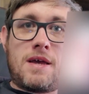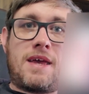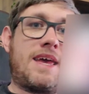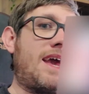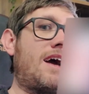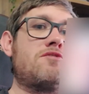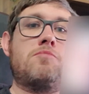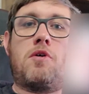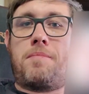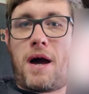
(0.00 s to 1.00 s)
He has
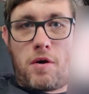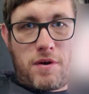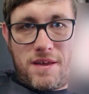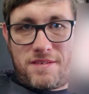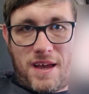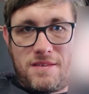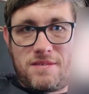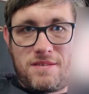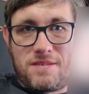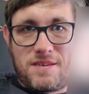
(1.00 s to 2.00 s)
more power in his
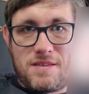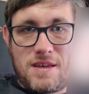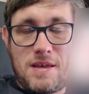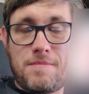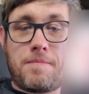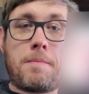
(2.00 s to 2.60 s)
hands than Sidey.